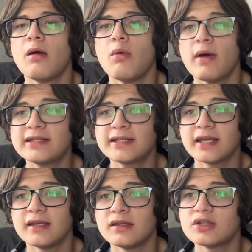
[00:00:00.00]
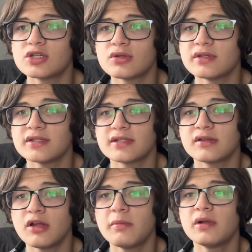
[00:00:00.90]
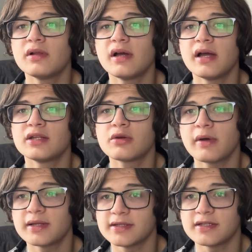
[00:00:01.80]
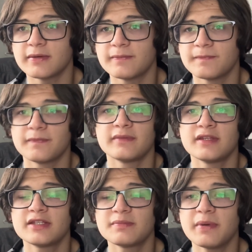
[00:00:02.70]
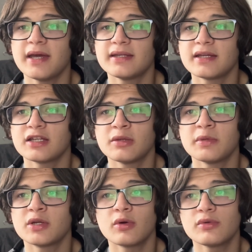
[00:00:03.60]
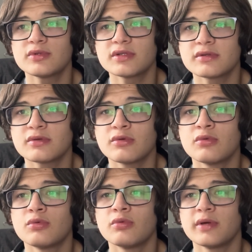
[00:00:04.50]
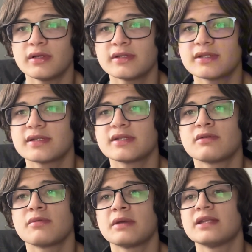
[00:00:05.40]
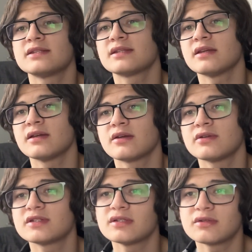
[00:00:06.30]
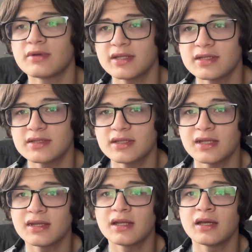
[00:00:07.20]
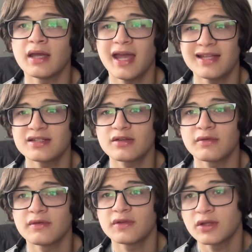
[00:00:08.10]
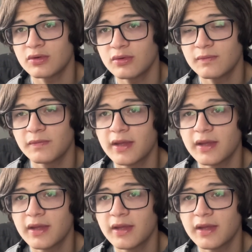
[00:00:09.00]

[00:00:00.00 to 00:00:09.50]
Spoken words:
One key issue is global inequality. Despite economic growth, wealth remains concentrated in the hands of a few.